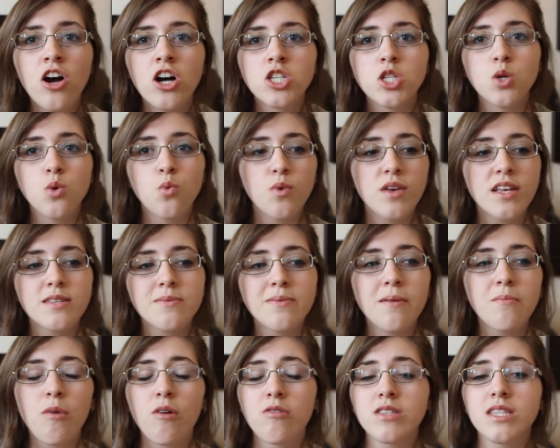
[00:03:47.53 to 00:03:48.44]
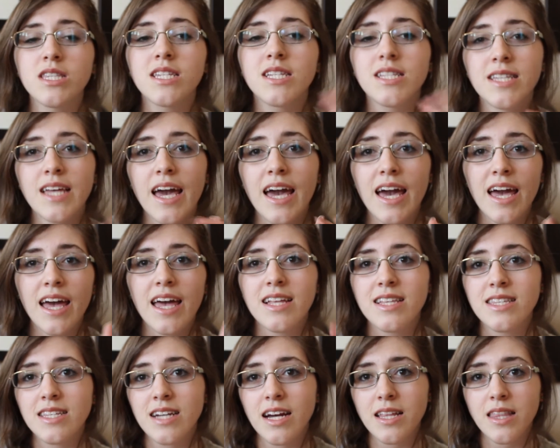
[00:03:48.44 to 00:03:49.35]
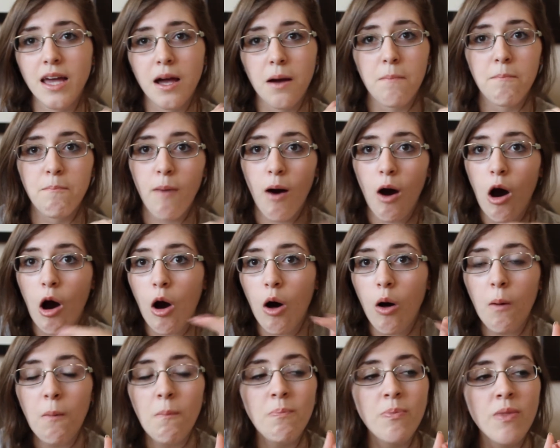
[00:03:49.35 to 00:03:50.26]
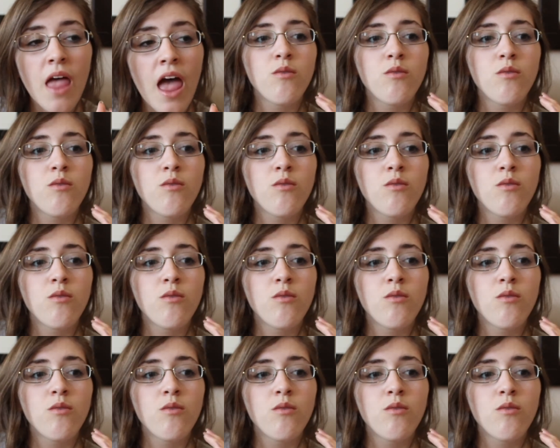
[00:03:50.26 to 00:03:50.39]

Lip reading: So we spent most of the day inside a mall.